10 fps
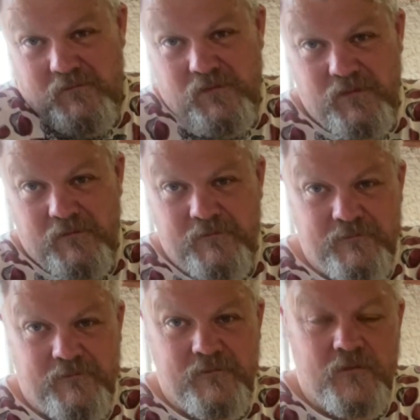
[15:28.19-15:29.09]
Should
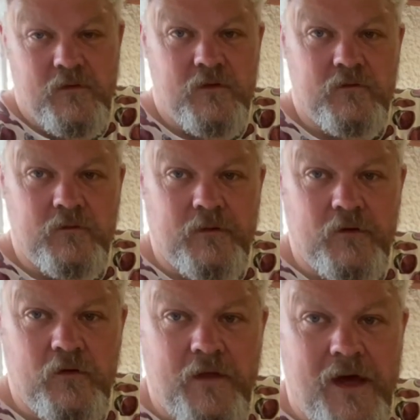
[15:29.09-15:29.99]
we have a
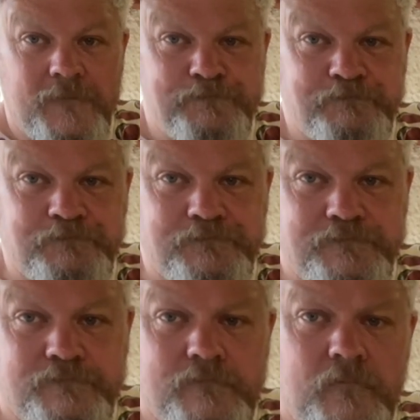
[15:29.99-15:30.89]
look at that?
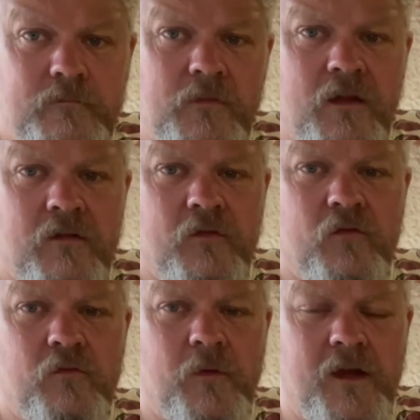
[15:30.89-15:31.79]
And if it
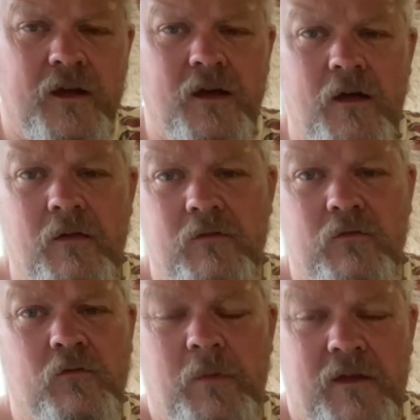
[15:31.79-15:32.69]
doesn't work, I'll
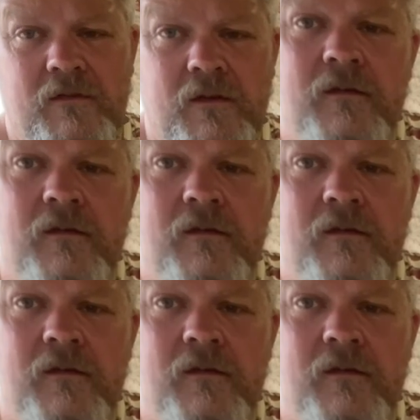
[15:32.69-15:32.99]
just paint it.